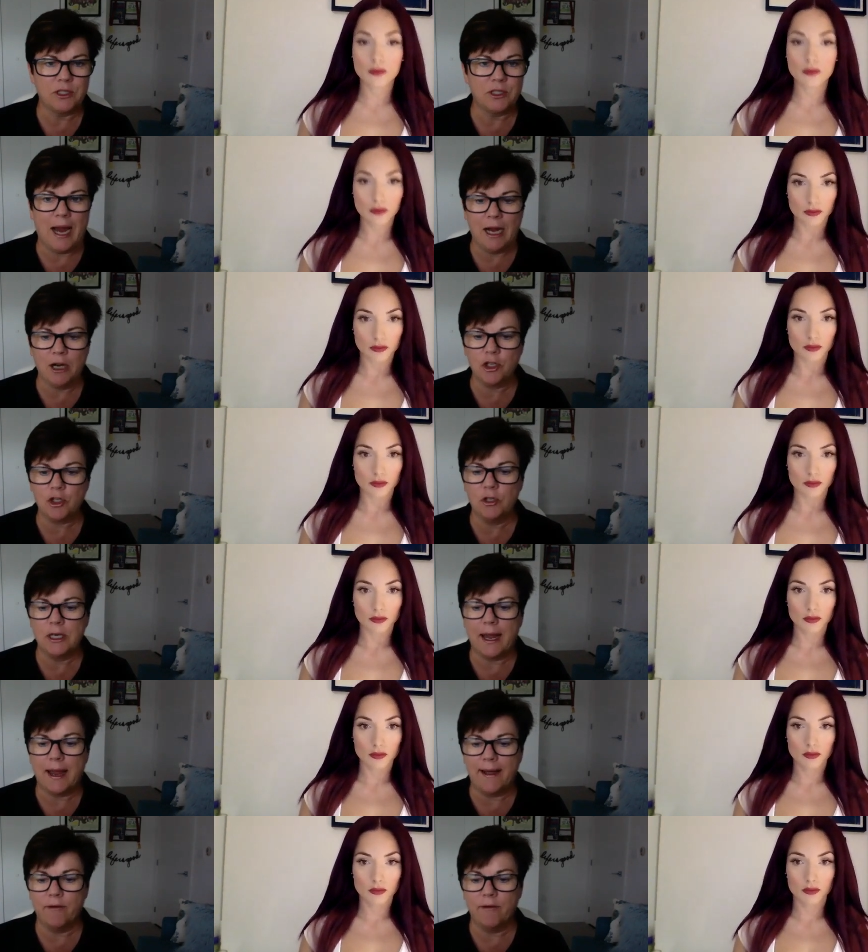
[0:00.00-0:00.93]
Speaker 1: to actually
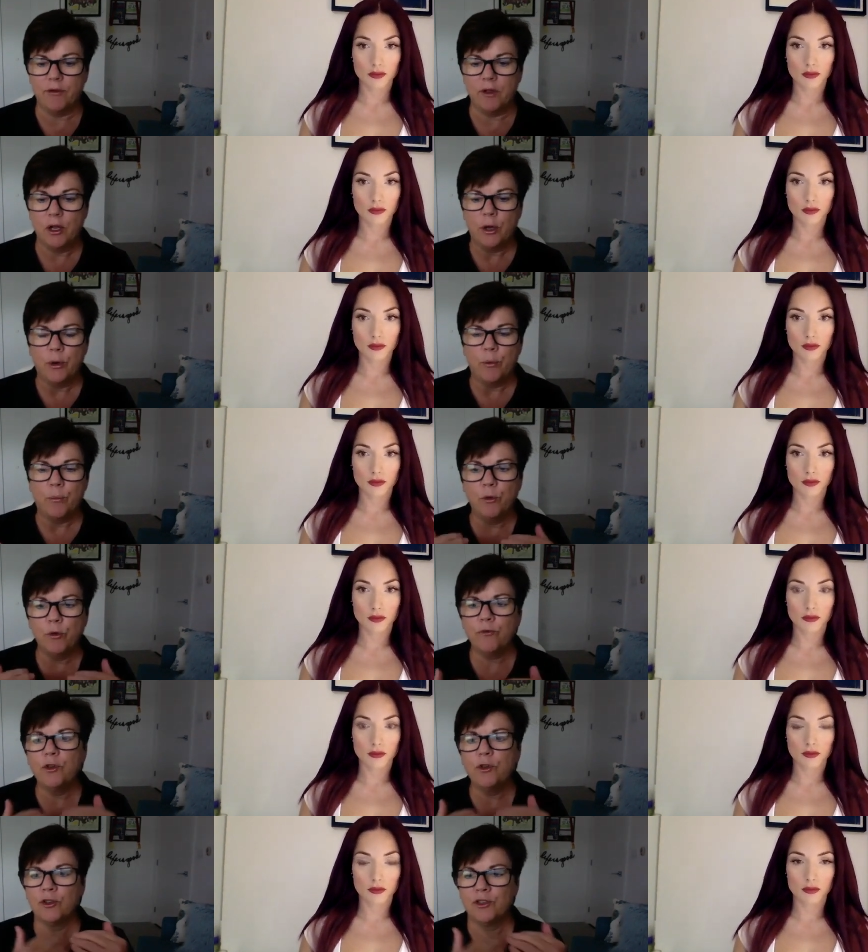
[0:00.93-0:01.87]
have
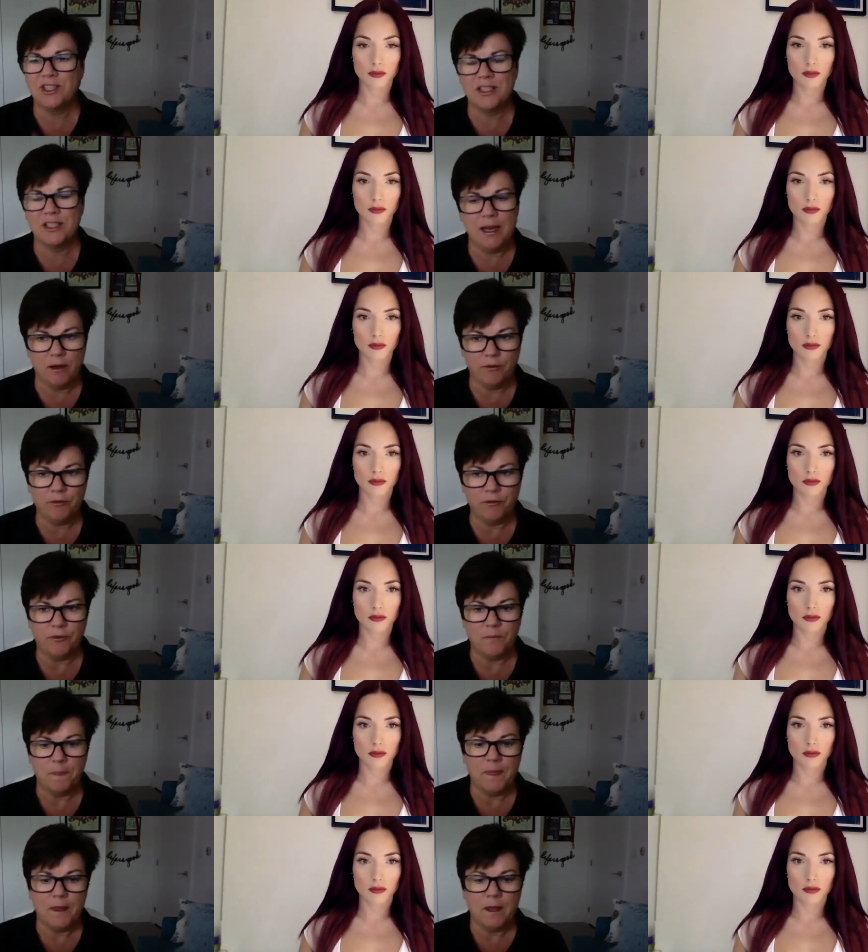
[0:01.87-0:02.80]
moved yourself
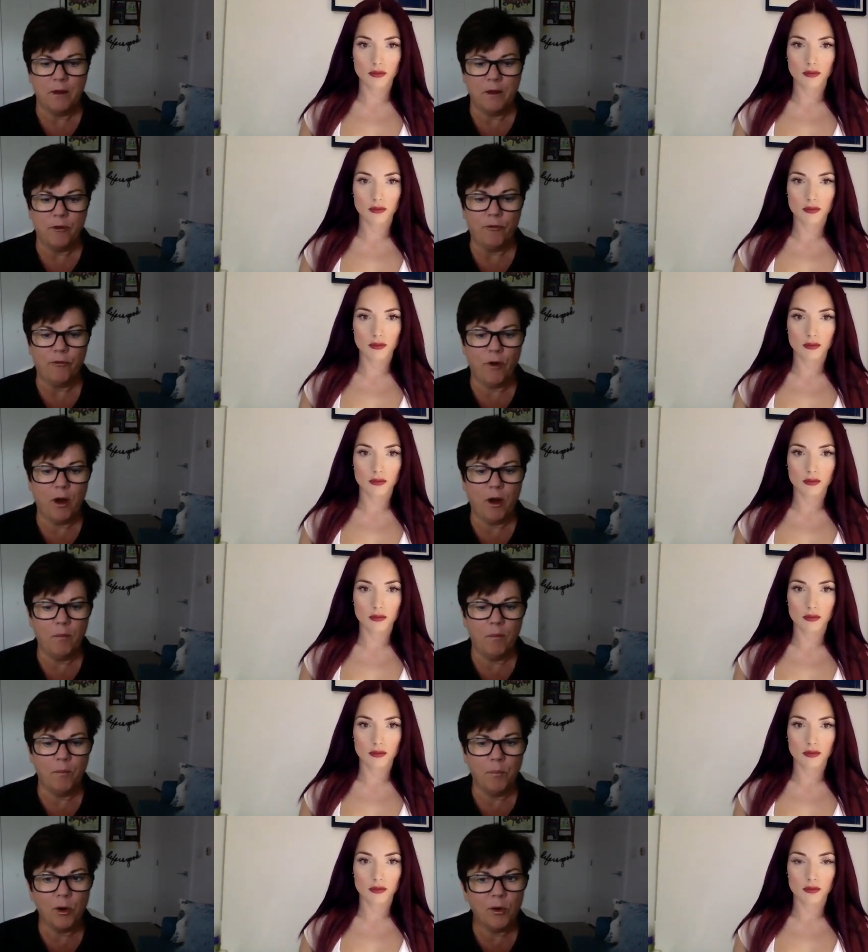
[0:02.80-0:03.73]

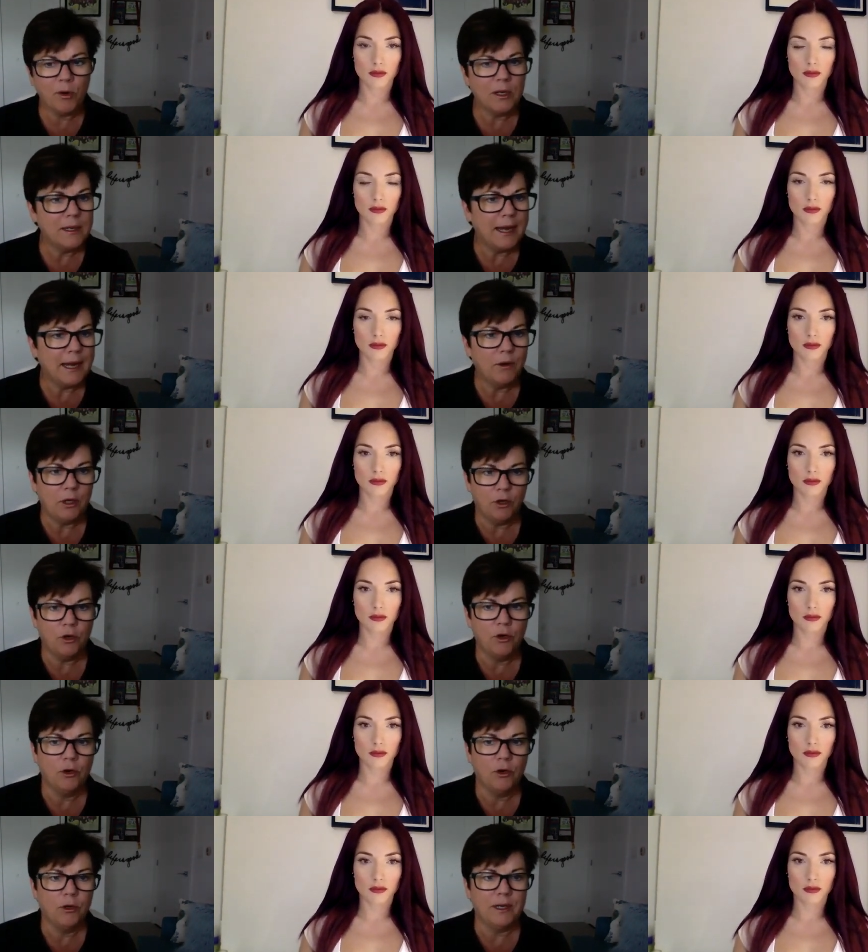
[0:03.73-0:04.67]
from broken down and
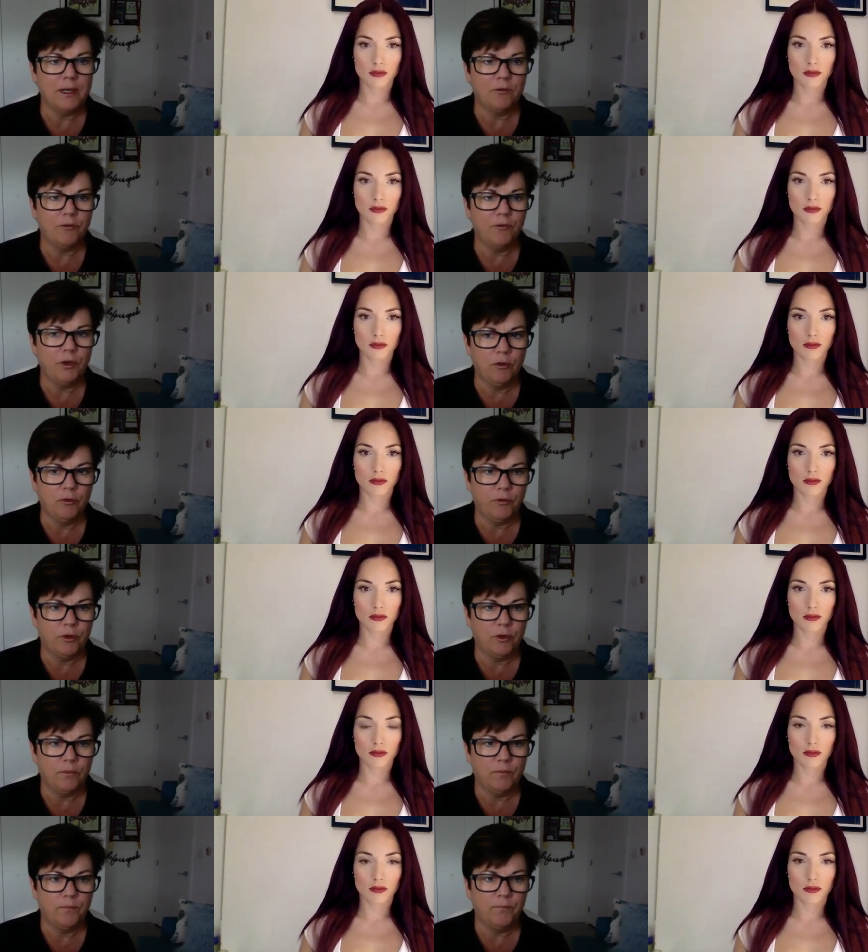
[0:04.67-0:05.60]
hurt and
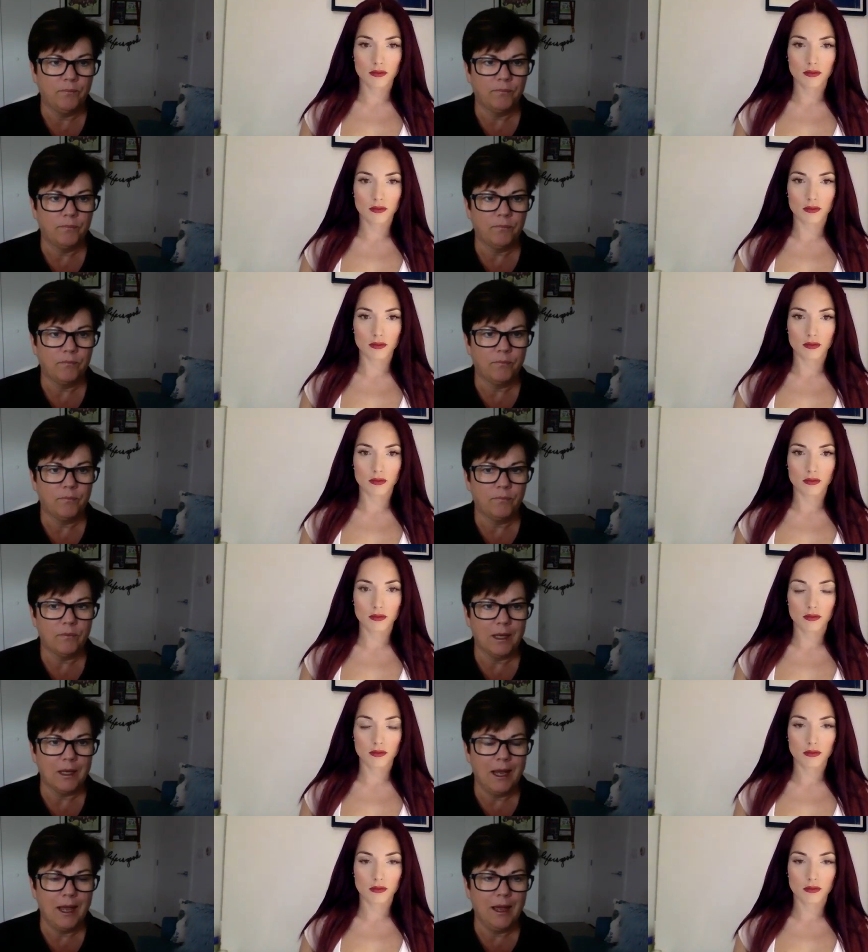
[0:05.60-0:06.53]
fearful
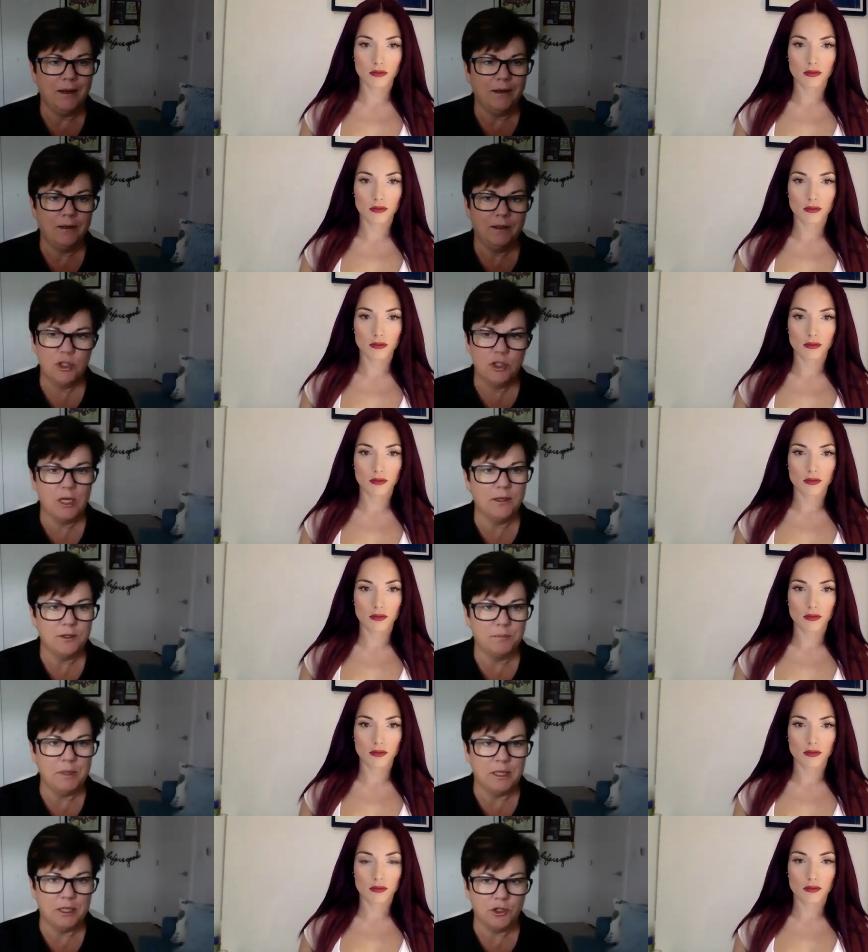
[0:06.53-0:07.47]
and the
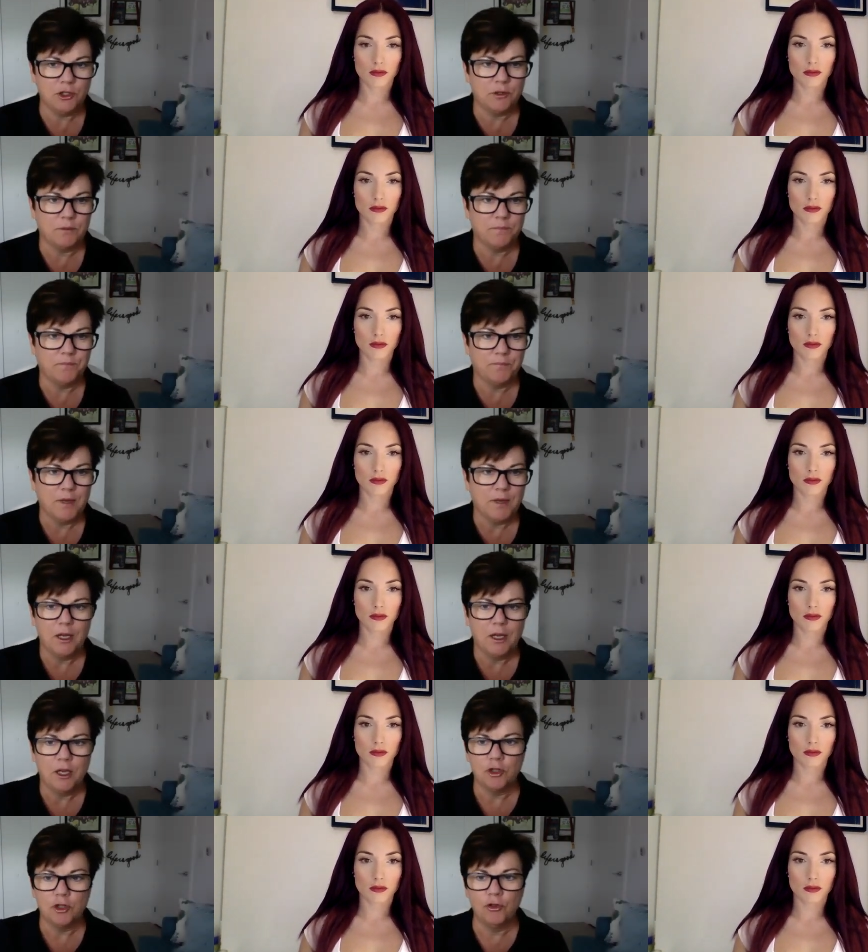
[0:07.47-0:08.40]
jealous bitch
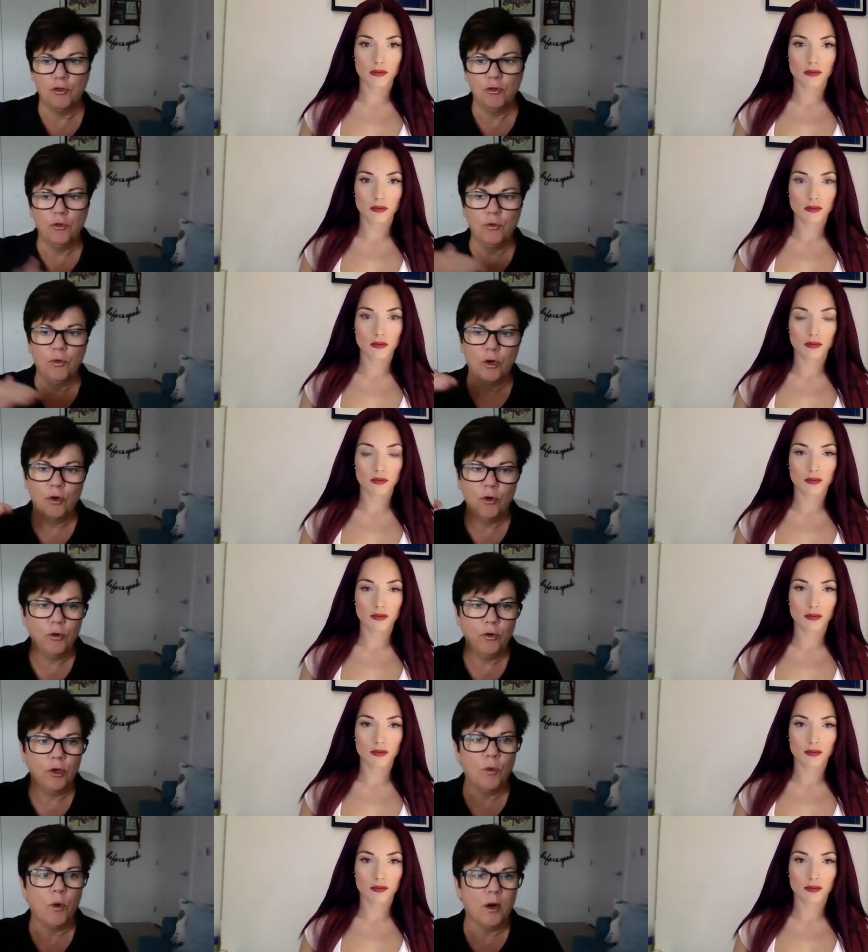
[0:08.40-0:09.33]
to who
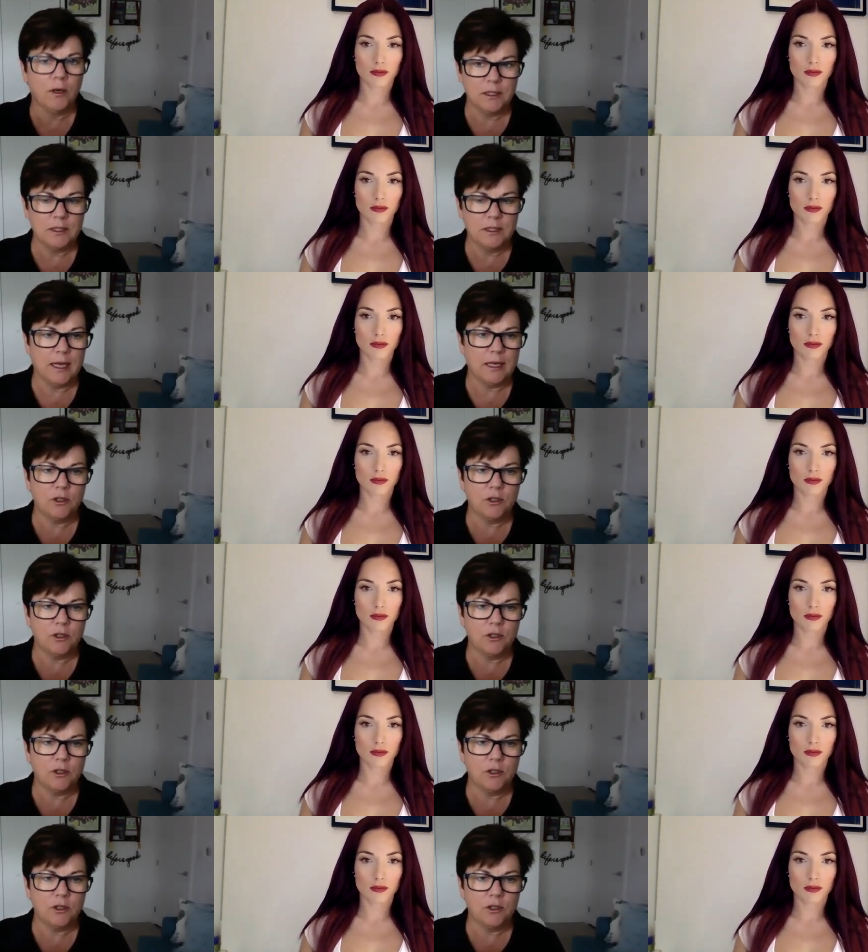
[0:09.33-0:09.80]
you are today.